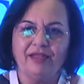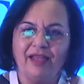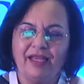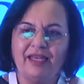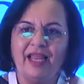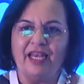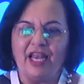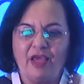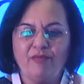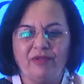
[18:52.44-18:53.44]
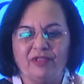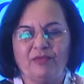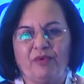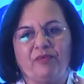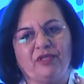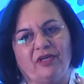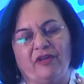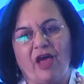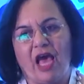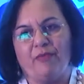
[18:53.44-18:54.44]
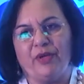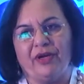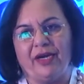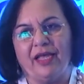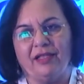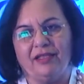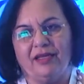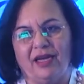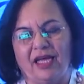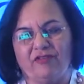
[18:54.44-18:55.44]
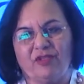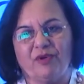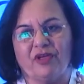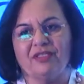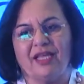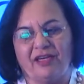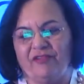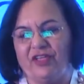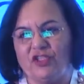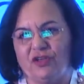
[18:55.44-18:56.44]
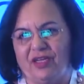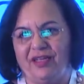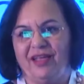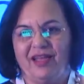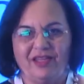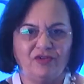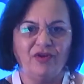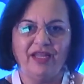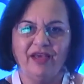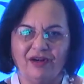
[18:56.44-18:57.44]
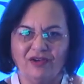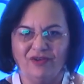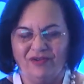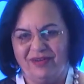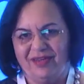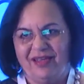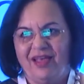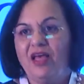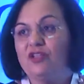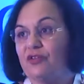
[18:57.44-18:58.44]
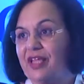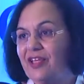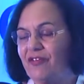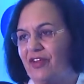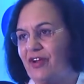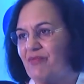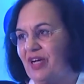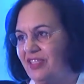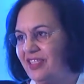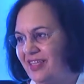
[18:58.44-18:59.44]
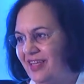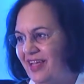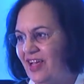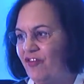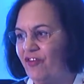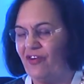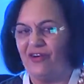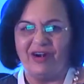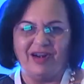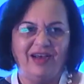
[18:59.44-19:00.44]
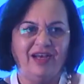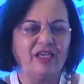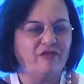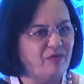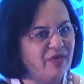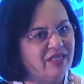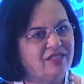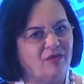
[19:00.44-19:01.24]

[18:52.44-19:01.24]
it enables people to live happier and healthier lives, because that eventually is really our goal. So thank you very much for giving me this